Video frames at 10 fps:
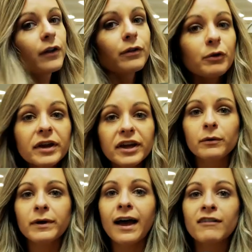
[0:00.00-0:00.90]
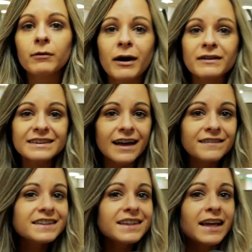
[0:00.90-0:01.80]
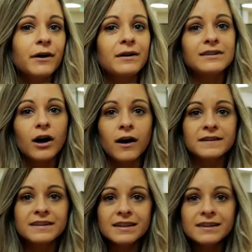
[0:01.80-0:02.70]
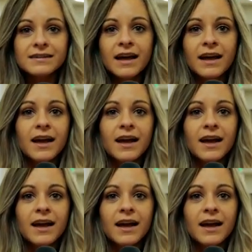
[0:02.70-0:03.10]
Through here we have about seventy Charis offices.